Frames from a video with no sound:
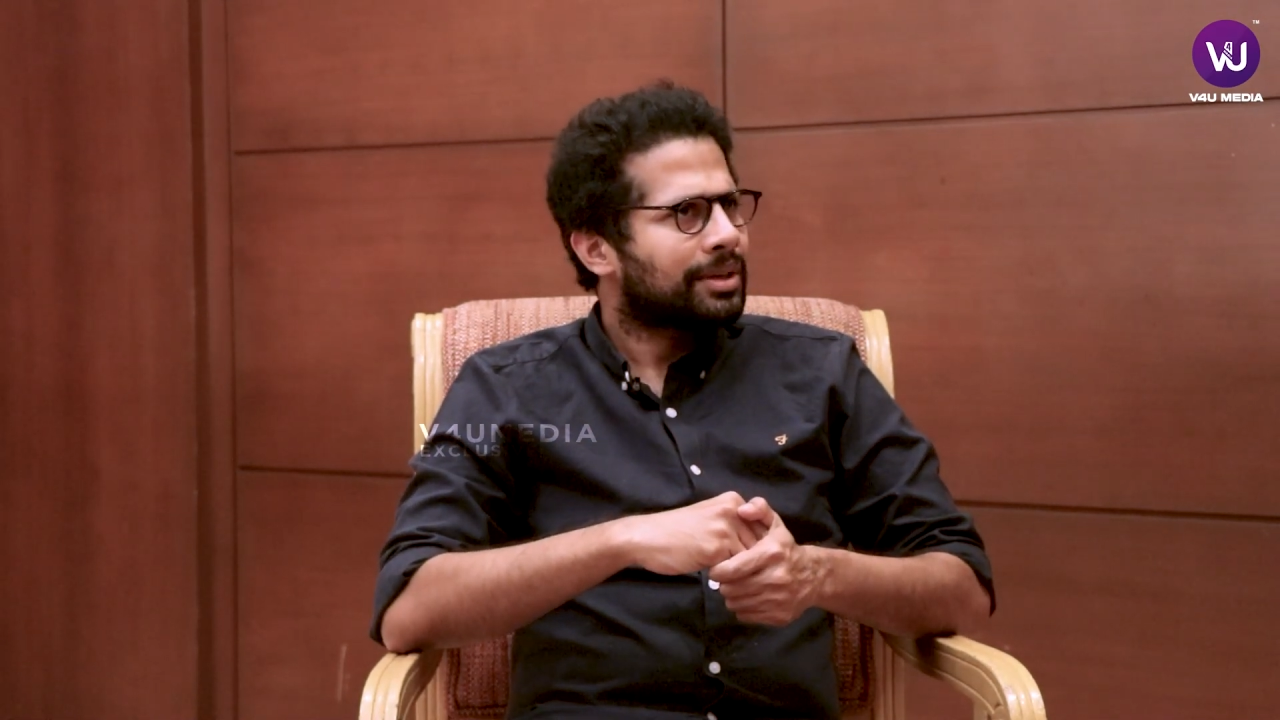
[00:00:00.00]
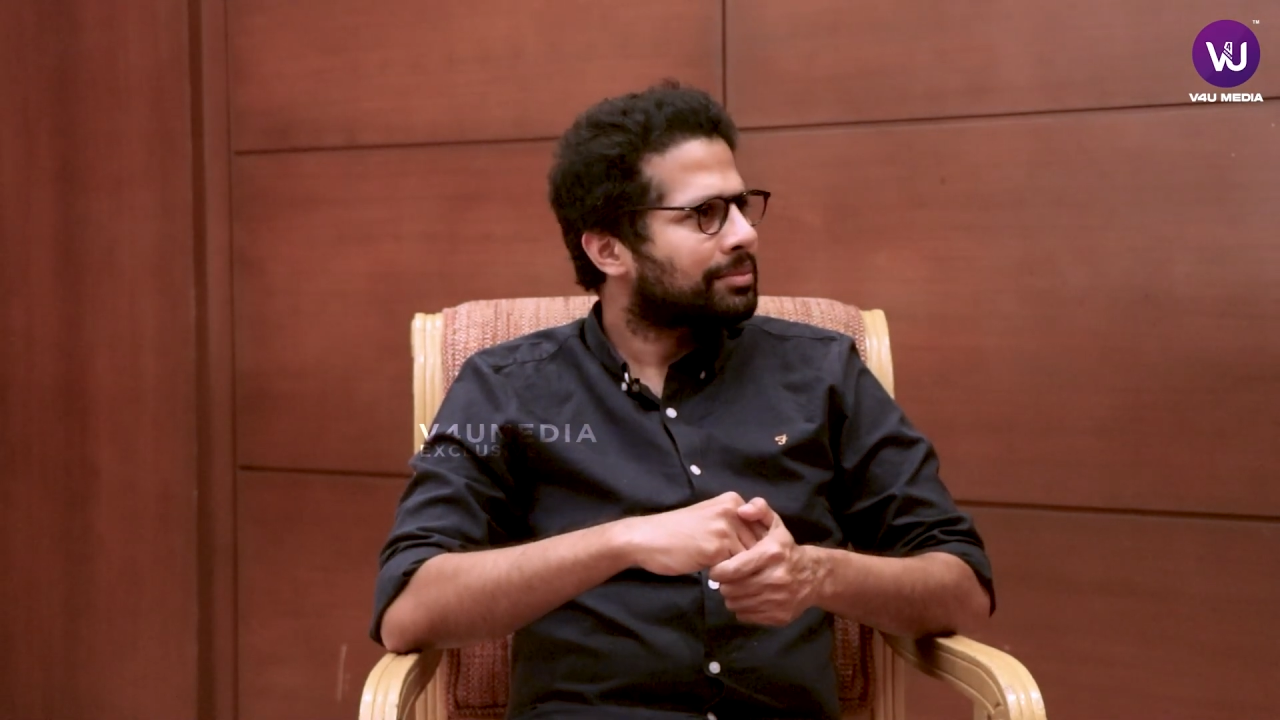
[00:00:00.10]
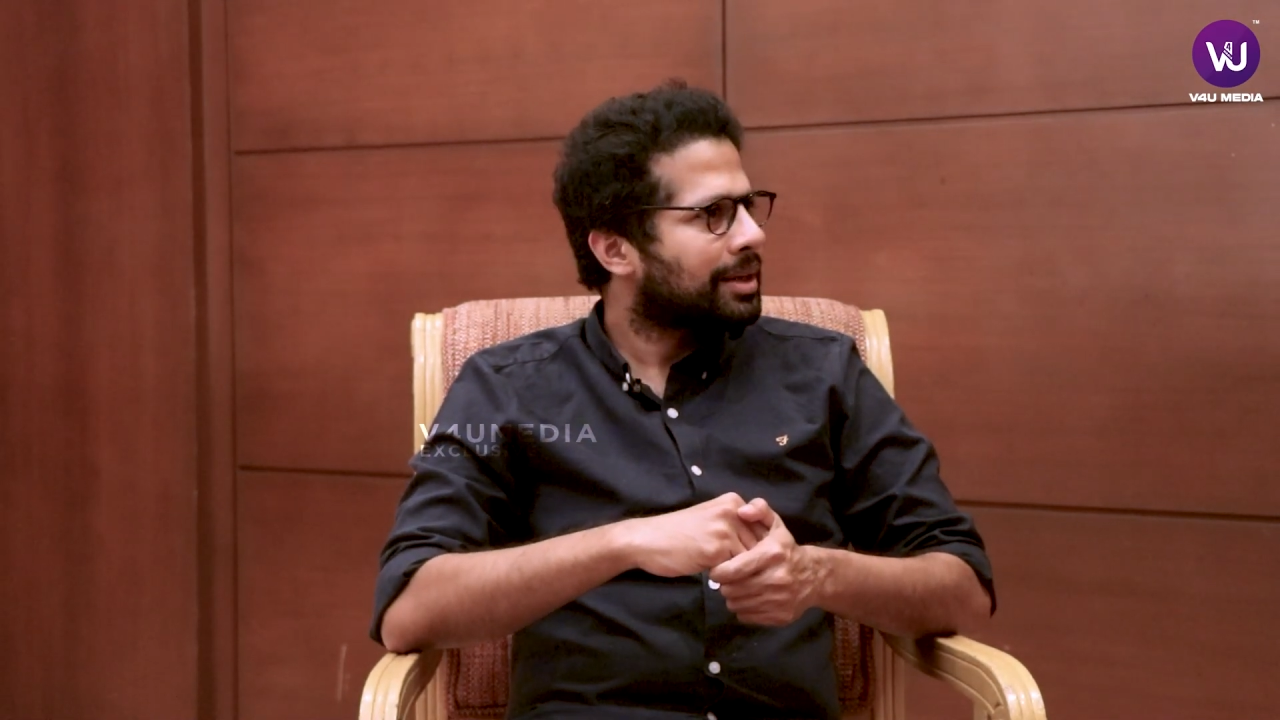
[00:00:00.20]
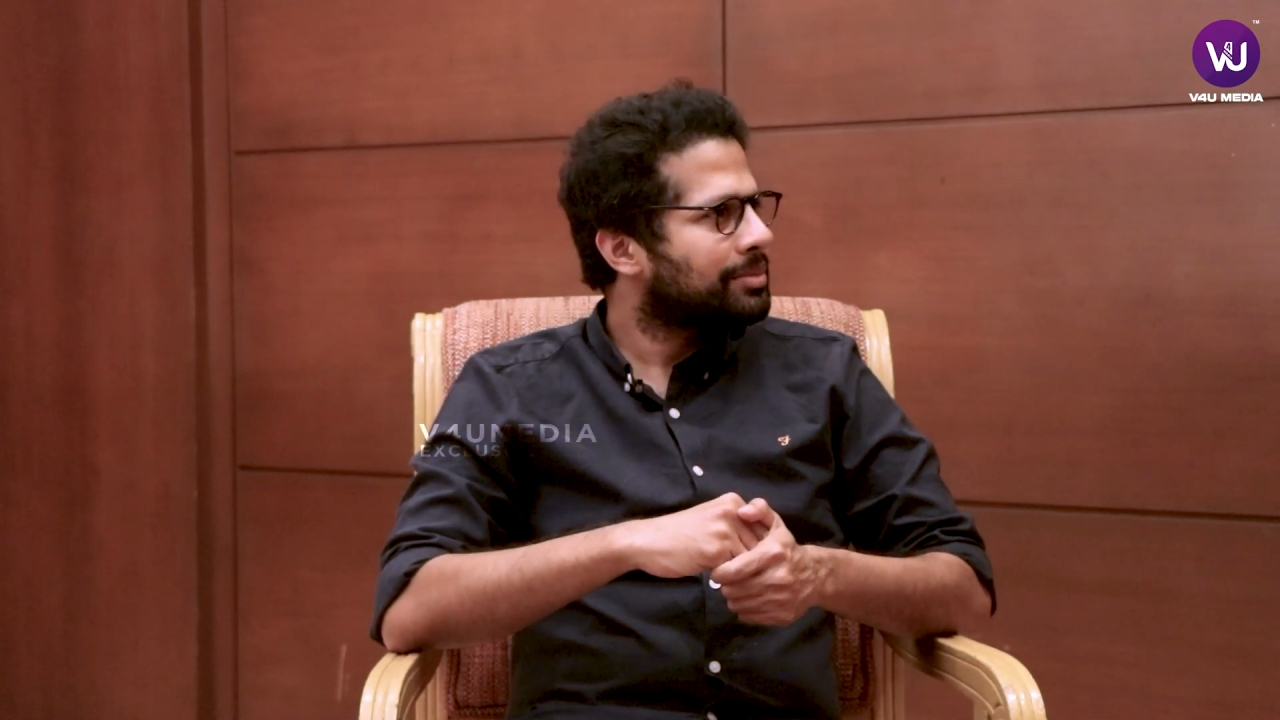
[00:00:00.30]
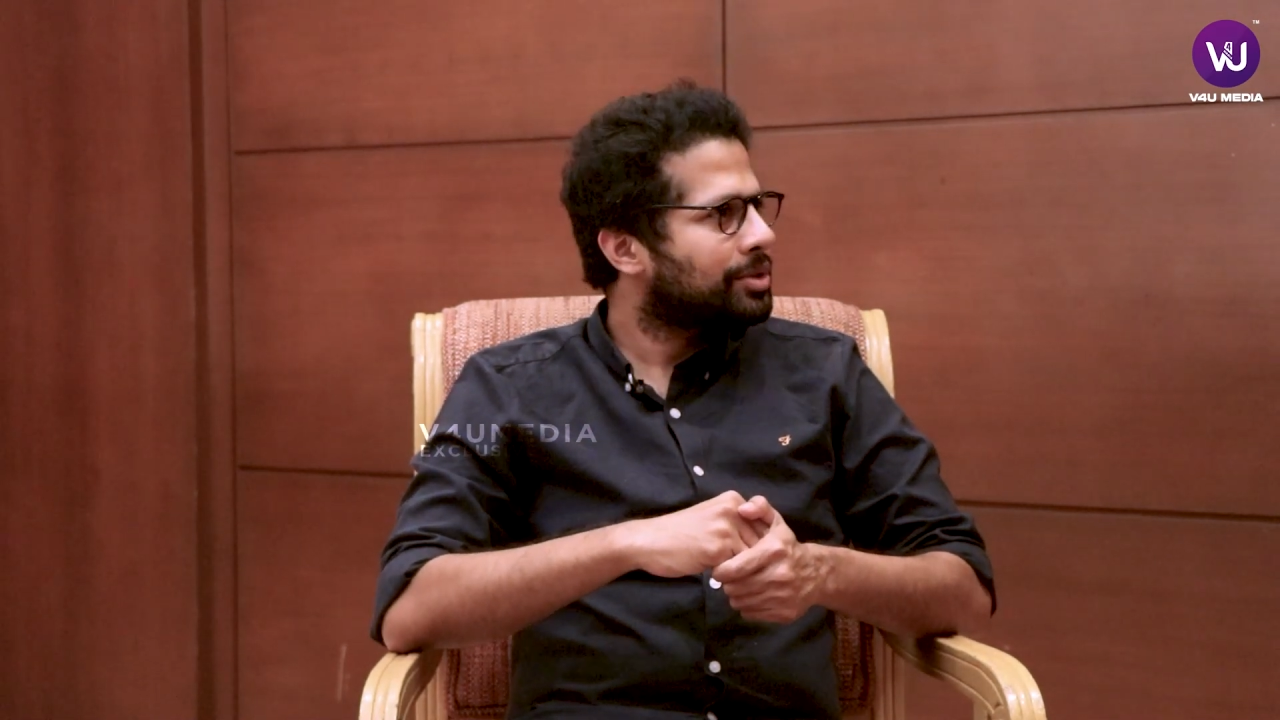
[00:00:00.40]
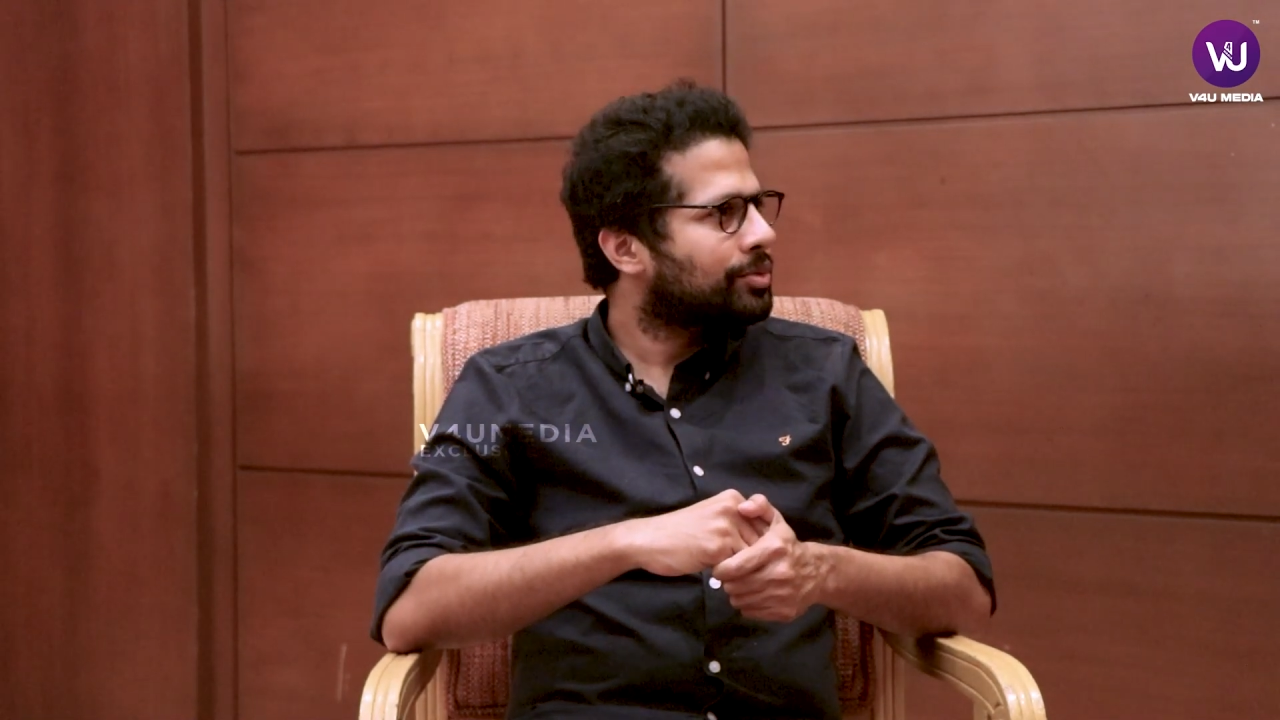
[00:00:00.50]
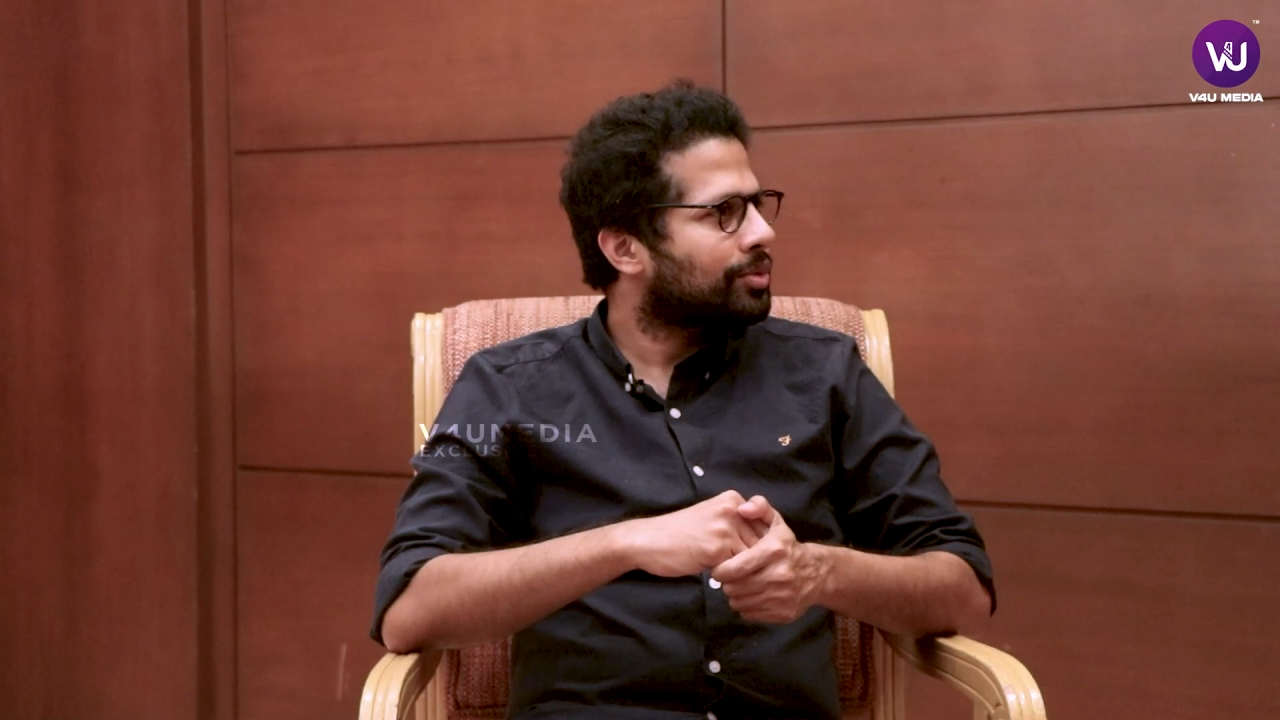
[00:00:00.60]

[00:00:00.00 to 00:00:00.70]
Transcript: sometimes you